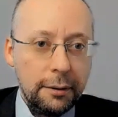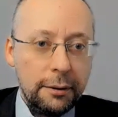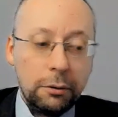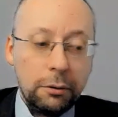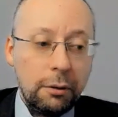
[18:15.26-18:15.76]

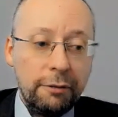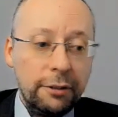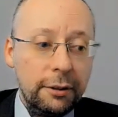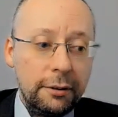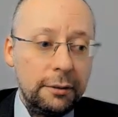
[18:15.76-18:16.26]
So I
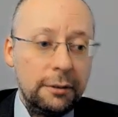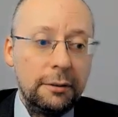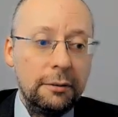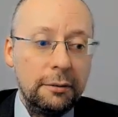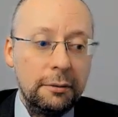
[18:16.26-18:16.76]
think
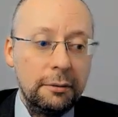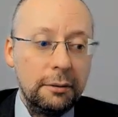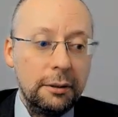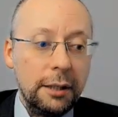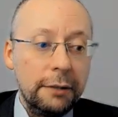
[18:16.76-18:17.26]

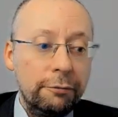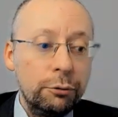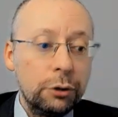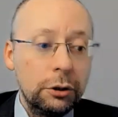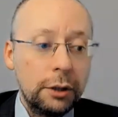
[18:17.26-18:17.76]
any
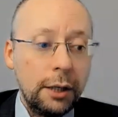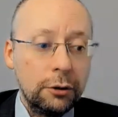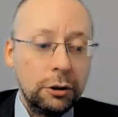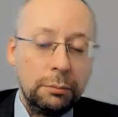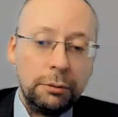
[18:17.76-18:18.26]
future
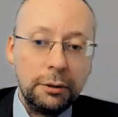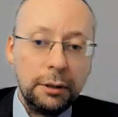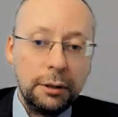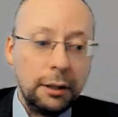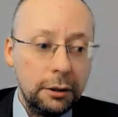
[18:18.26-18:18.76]
discussions
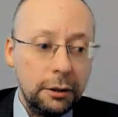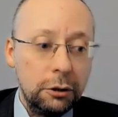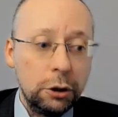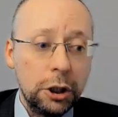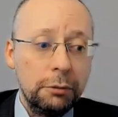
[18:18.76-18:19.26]
between
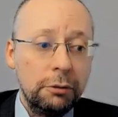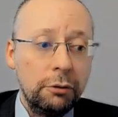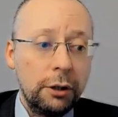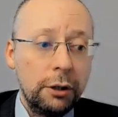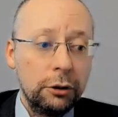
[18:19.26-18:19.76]
negotiation
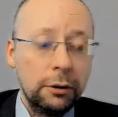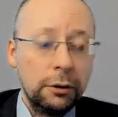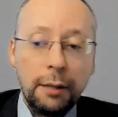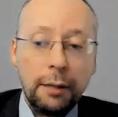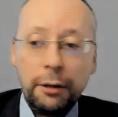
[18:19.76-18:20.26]
between Russian
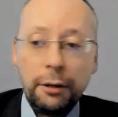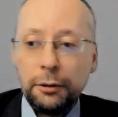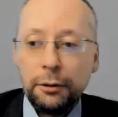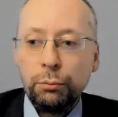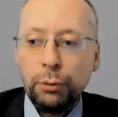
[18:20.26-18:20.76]
and
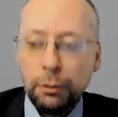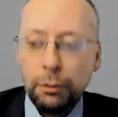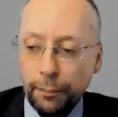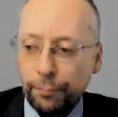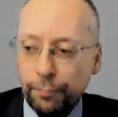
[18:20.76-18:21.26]
Americans
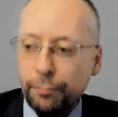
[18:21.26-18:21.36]
will